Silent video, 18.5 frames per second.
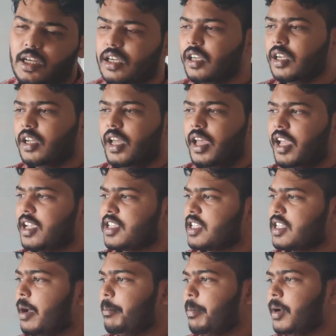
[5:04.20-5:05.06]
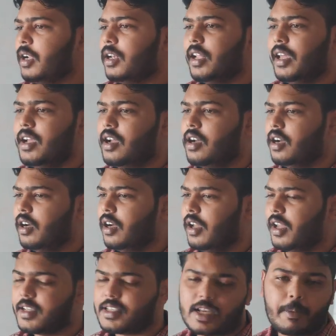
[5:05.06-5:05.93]
Like example,
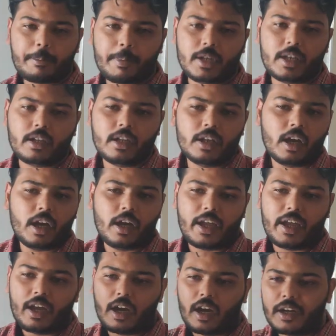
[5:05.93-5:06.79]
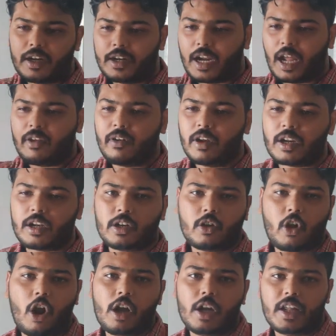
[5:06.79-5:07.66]
a
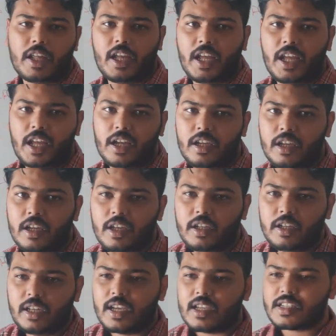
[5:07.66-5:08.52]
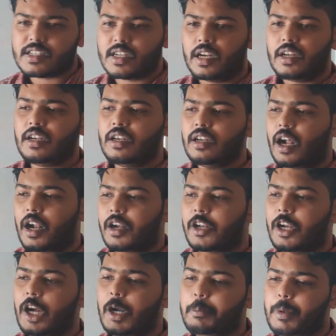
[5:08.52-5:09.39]
driver called A, he has done
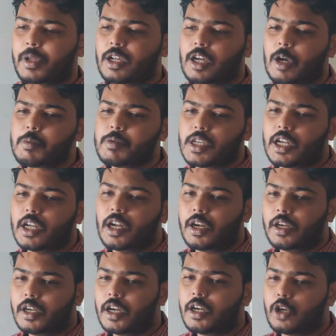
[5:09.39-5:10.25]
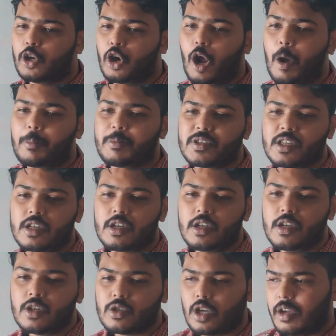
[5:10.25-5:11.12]
100 pickups and 100
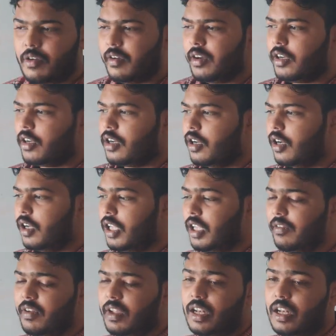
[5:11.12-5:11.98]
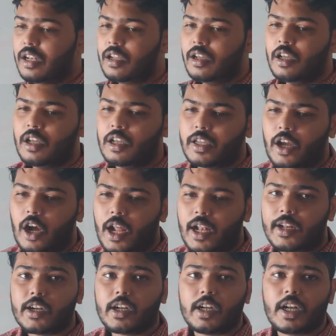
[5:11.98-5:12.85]
drops. So he will
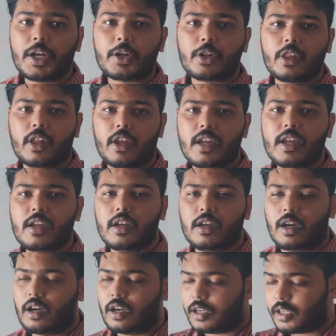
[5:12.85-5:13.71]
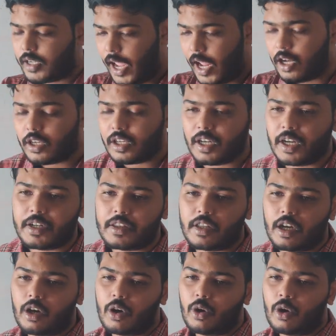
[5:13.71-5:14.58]
calculate
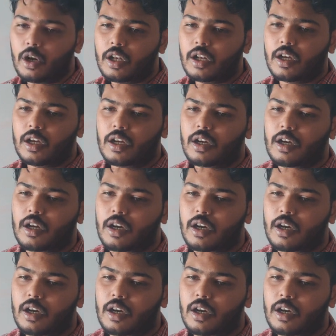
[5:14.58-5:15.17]
the whole